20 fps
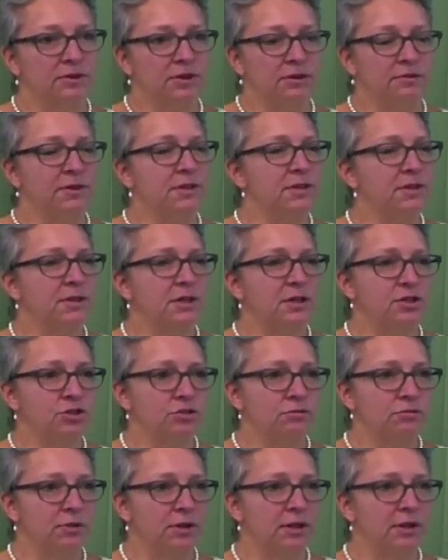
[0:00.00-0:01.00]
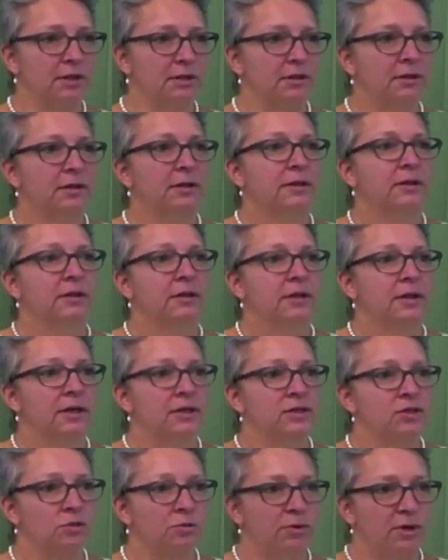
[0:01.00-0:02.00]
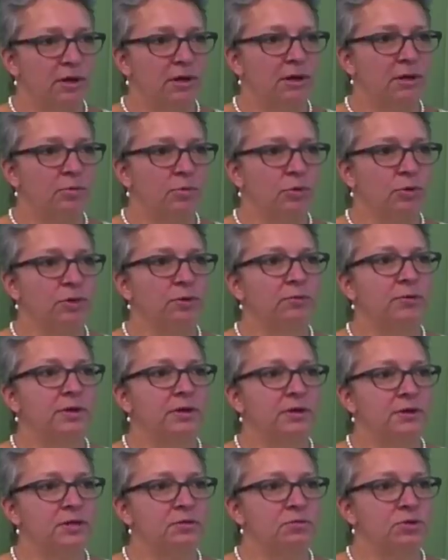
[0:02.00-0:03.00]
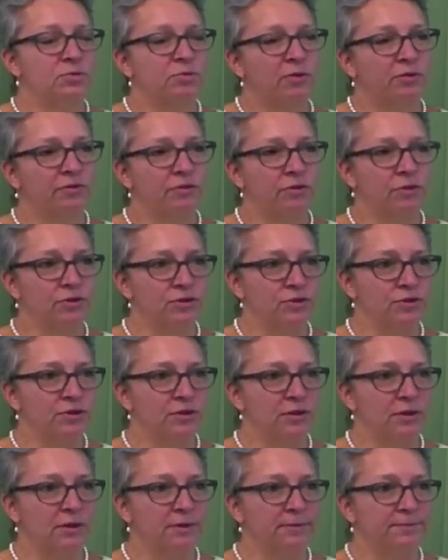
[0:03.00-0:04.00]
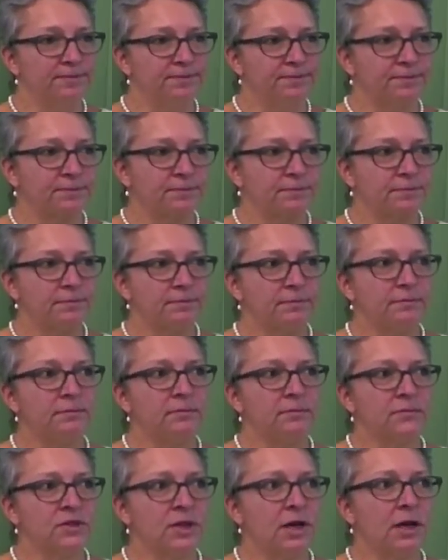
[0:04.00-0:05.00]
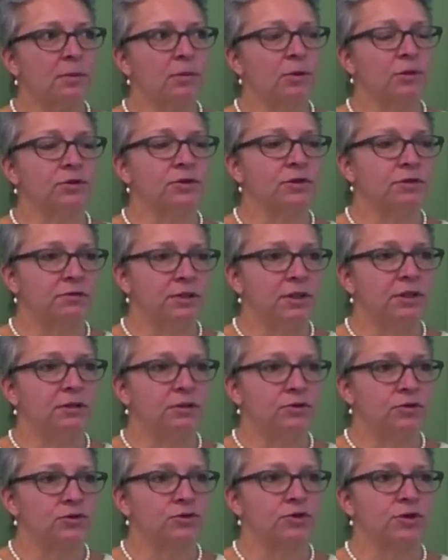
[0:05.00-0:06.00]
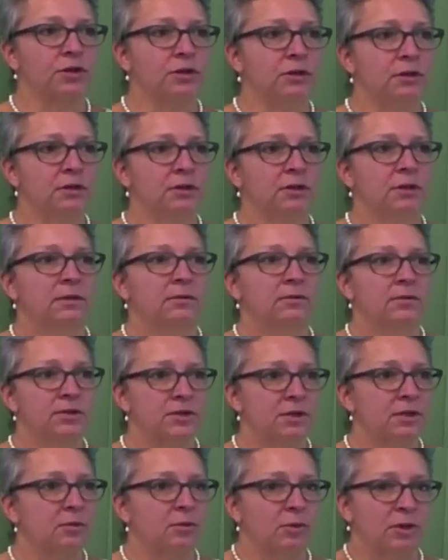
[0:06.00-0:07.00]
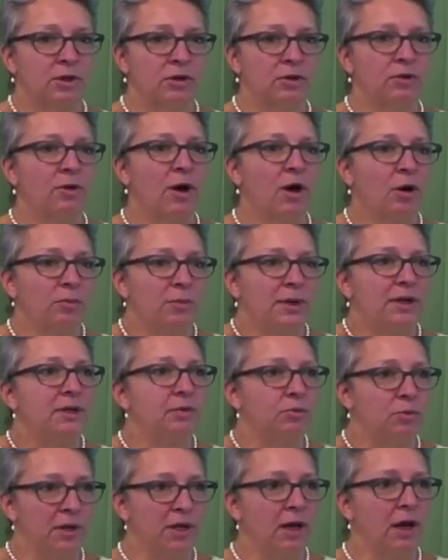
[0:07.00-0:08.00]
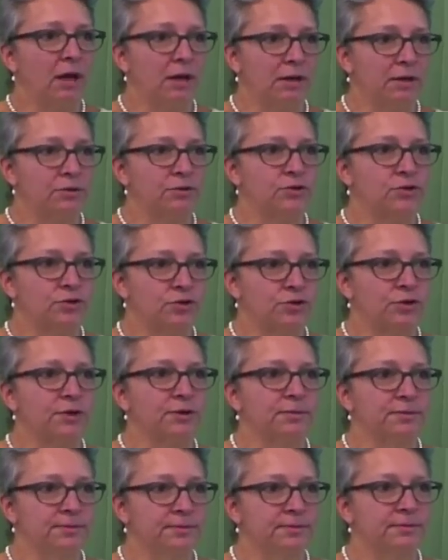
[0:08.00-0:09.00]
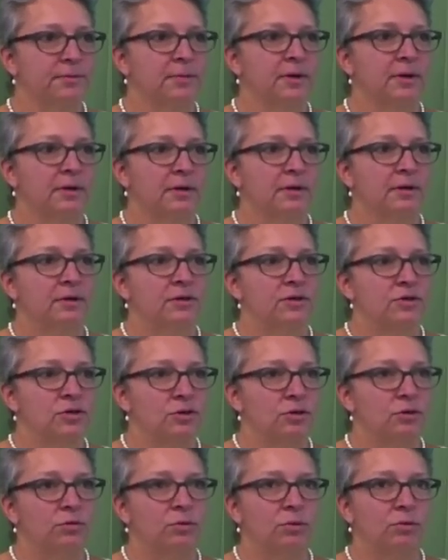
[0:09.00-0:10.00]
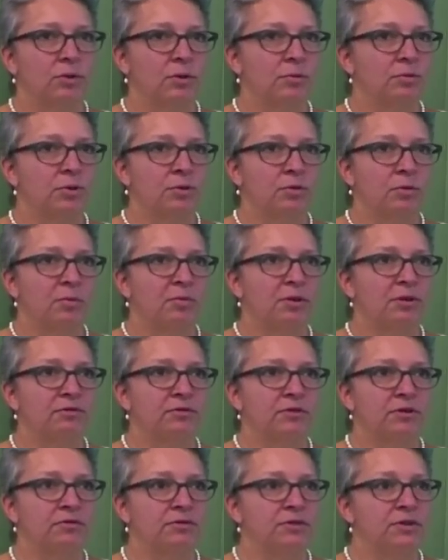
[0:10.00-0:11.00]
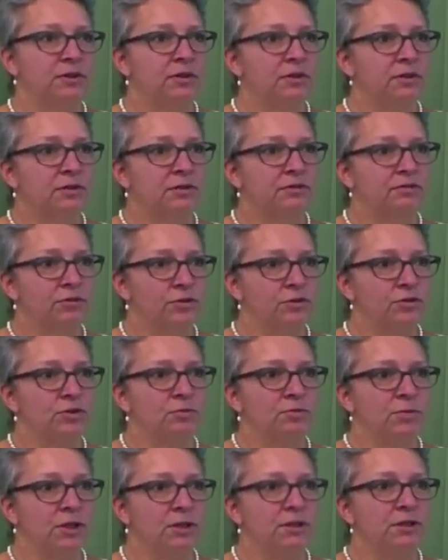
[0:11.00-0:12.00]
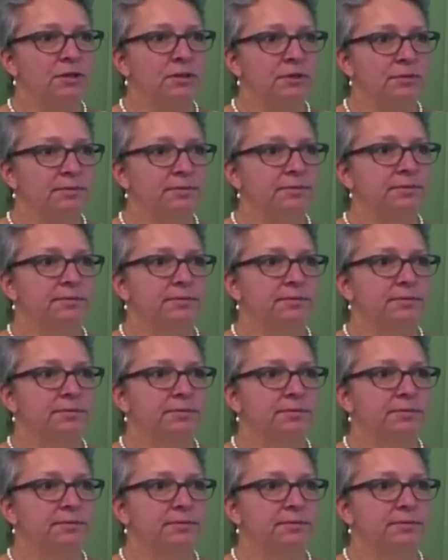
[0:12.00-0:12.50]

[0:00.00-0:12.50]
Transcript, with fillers: TV station rang, and so we had an appointment, and this was my first time on TV in Austria, where I said, I want to know how many we are in Austria. So we were probably 15 at the first meeting,